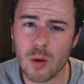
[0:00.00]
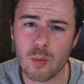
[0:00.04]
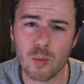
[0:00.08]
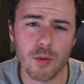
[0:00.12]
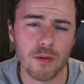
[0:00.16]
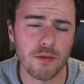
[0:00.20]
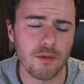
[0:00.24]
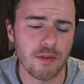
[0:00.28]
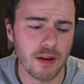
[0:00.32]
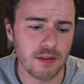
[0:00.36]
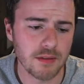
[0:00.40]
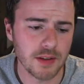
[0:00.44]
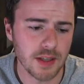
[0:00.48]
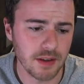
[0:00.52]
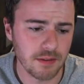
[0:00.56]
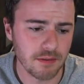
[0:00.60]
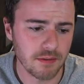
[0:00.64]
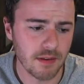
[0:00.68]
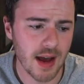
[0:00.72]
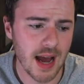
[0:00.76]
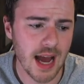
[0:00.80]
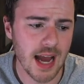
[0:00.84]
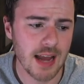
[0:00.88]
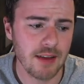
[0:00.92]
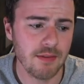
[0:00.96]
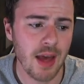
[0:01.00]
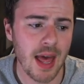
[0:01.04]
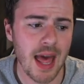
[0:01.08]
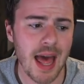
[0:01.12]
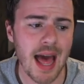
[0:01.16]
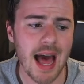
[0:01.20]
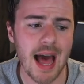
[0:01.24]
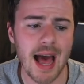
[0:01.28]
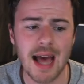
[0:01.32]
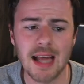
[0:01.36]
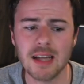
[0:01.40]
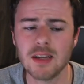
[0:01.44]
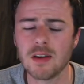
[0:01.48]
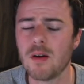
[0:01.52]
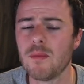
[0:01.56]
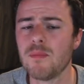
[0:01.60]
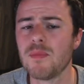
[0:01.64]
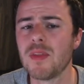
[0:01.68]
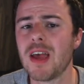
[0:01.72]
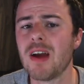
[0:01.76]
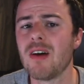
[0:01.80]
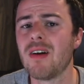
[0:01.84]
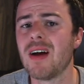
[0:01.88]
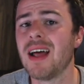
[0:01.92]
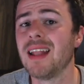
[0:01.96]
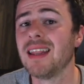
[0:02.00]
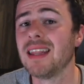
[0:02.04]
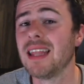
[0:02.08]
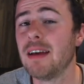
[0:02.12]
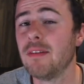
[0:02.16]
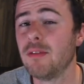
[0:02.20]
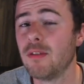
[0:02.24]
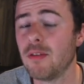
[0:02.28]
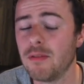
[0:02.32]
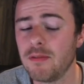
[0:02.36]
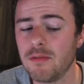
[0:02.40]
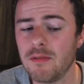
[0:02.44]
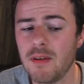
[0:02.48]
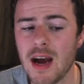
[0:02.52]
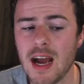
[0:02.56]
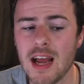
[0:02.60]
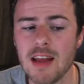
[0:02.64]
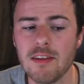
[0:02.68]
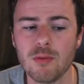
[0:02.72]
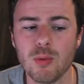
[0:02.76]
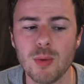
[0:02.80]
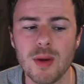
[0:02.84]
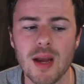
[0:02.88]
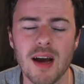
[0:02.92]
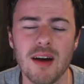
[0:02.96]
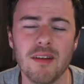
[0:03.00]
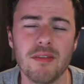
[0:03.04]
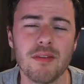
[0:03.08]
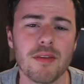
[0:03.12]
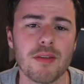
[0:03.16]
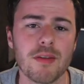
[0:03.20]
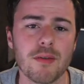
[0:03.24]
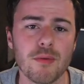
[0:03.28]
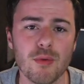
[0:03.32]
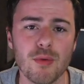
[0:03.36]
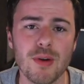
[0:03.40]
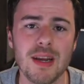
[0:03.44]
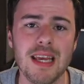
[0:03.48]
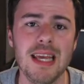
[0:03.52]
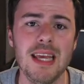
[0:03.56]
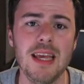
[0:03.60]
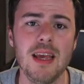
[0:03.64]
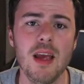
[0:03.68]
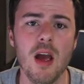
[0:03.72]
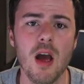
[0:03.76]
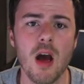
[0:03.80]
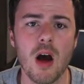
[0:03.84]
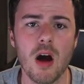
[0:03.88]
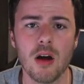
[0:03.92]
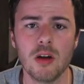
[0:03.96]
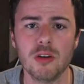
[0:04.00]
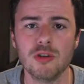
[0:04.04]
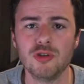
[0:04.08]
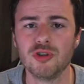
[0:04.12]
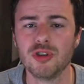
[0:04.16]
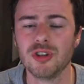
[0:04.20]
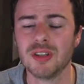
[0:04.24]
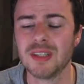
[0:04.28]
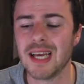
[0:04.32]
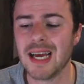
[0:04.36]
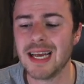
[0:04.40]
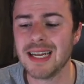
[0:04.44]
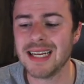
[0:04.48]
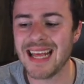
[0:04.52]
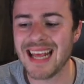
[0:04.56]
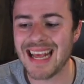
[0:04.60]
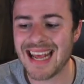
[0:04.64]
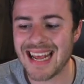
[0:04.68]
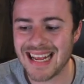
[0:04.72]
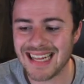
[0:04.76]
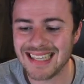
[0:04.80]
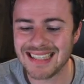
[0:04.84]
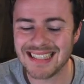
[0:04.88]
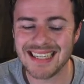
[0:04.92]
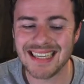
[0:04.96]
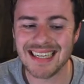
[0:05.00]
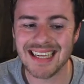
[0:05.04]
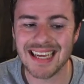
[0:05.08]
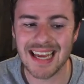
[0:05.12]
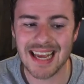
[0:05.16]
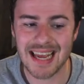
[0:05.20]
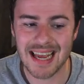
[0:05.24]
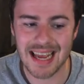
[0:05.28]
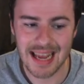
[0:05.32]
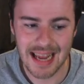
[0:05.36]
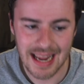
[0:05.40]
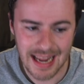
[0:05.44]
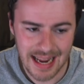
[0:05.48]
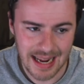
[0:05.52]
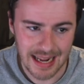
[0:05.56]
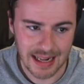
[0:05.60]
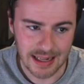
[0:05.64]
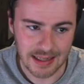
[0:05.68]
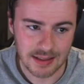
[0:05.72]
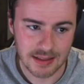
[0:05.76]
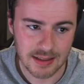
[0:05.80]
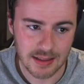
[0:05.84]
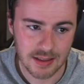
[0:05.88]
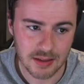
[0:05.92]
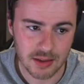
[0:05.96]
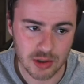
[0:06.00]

with 55, and up there at level 5 we have 388.